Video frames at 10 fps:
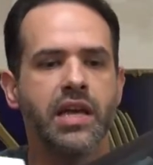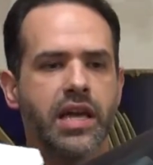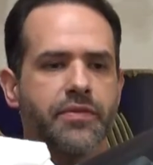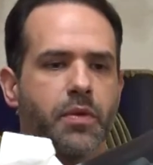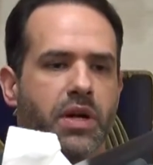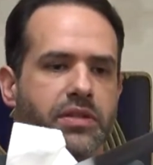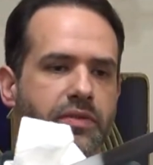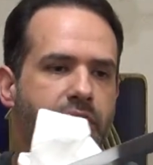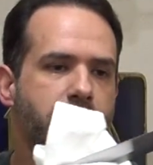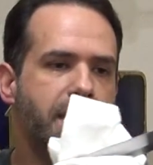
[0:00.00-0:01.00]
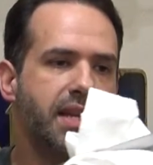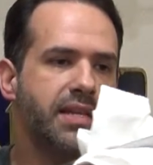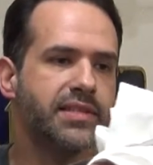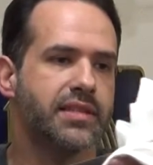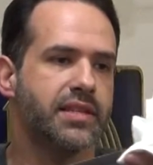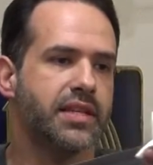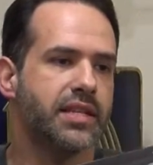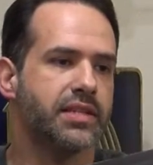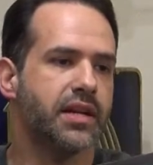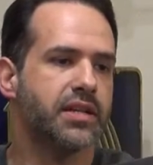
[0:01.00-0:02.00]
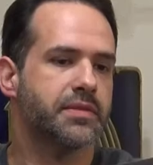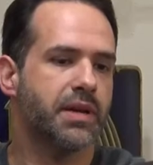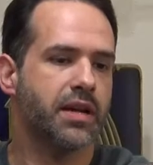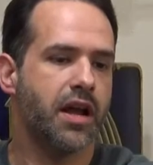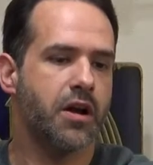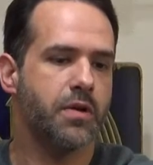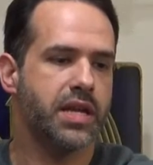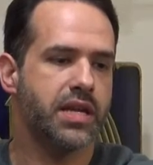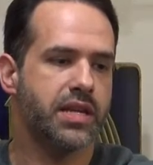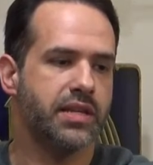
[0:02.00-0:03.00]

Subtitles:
And if you watch the video Matt Easton did, he talks about how it